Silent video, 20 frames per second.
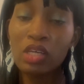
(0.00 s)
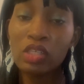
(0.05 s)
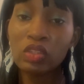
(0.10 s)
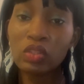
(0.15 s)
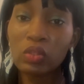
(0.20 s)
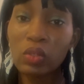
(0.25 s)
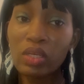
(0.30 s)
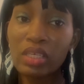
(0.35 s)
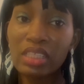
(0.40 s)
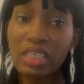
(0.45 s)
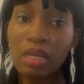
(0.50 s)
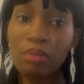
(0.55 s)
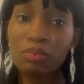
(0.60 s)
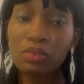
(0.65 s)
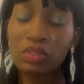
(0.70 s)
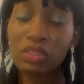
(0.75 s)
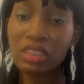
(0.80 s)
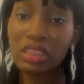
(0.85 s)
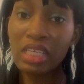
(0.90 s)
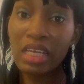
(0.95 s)
So he came
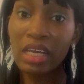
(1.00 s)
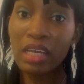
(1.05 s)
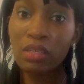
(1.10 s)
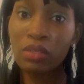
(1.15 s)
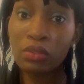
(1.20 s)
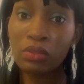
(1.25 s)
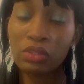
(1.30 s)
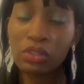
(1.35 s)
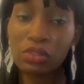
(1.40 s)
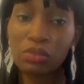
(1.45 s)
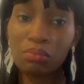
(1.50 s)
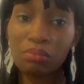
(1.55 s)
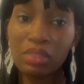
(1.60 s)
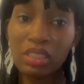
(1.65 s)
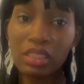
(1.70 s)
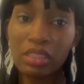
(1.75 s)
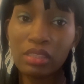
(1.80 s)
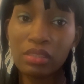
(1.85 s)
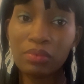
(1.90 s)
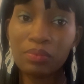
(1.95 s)
to say hello to
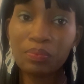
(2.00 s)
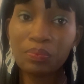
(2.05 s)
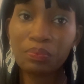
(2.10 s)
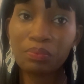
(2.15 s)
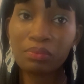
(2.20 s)
me